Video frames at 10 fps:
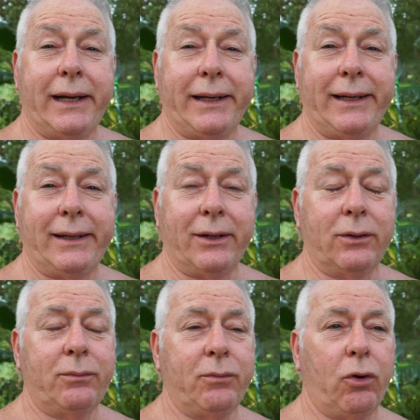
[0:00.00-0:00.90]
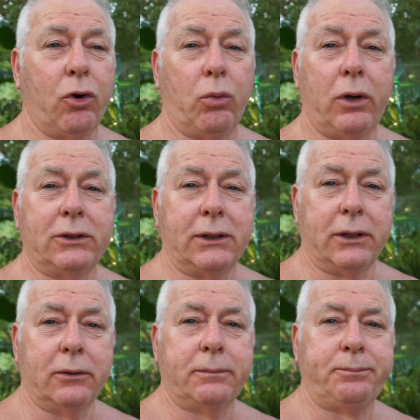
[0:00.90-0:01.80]
need to do, or want to
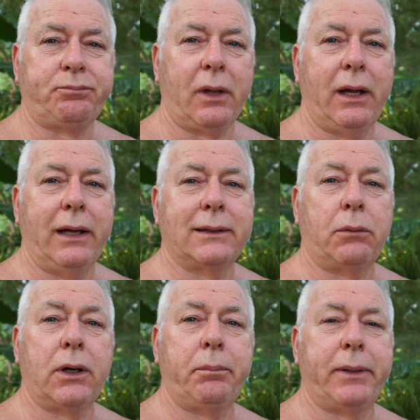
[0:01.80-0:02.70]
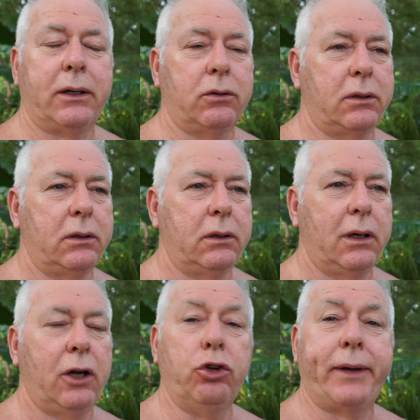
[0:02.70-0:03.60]
do, is I want to build
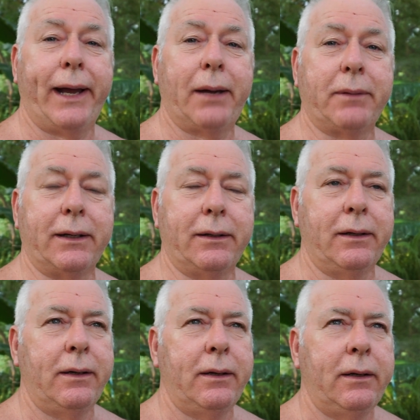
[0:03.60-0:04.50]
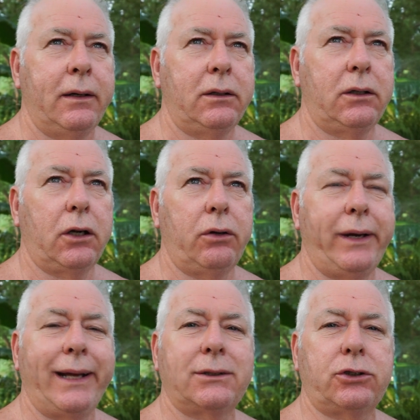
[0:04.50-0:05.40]
a new cabinet to go
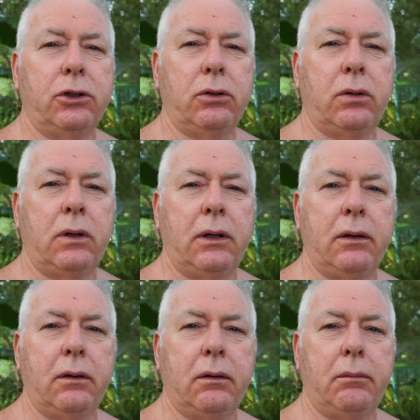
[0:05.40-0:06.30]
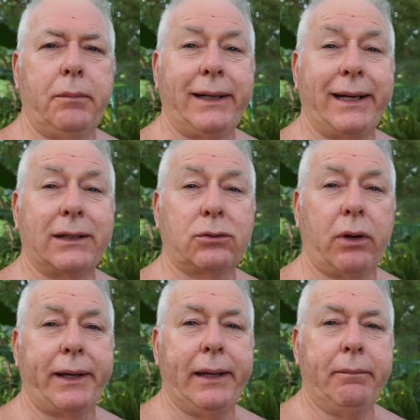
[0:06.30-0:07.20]
next to my desk where
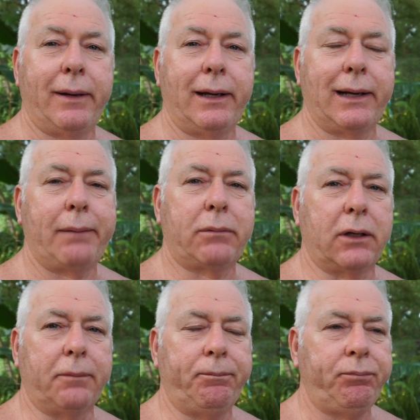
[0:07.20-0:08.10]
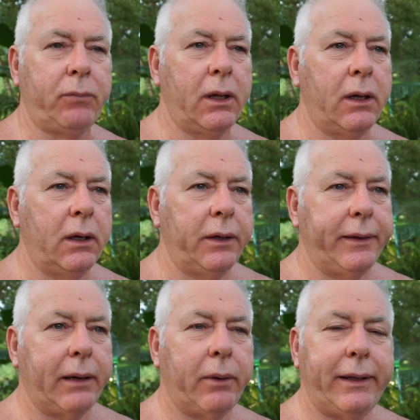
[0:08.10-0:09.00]
I keep my laptop.
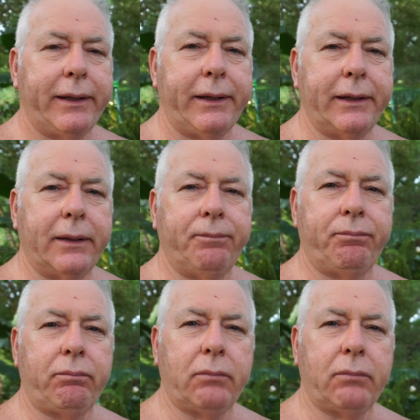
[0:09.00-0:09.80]
That way the